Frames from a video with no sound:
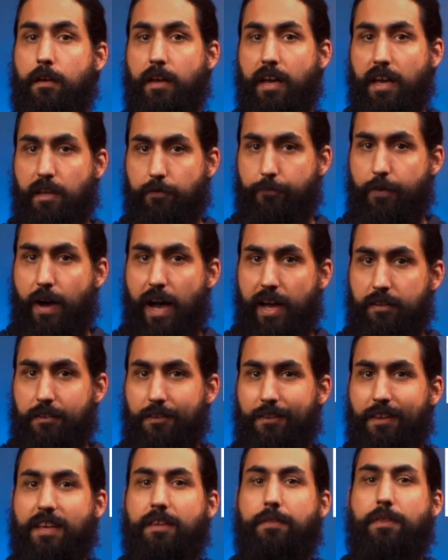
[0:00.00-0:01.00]
And
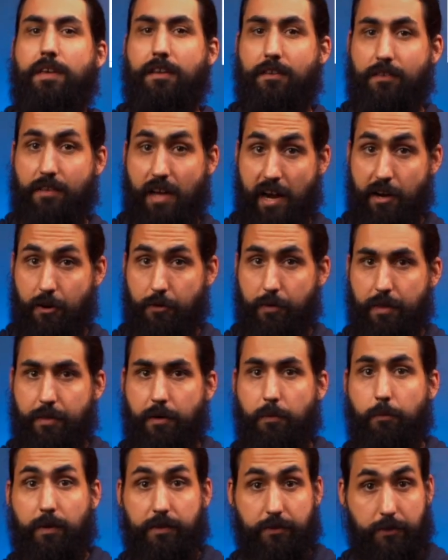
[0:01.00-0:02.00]
finally, the entire
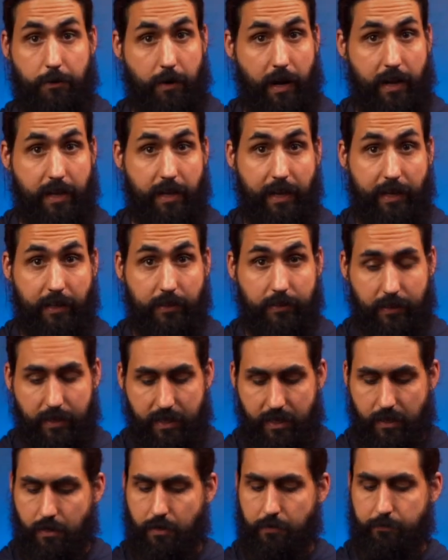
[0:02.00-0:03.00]
rhythm with the right hand
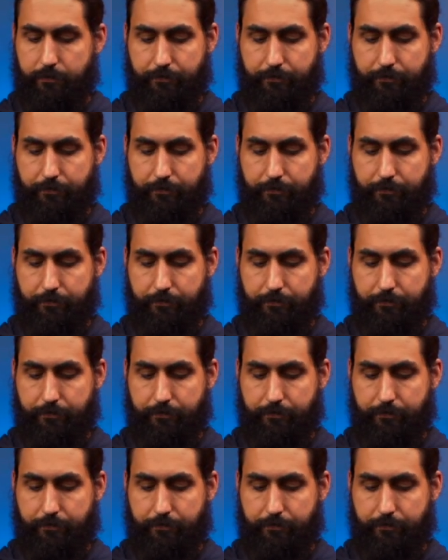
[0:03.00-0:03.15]
lead.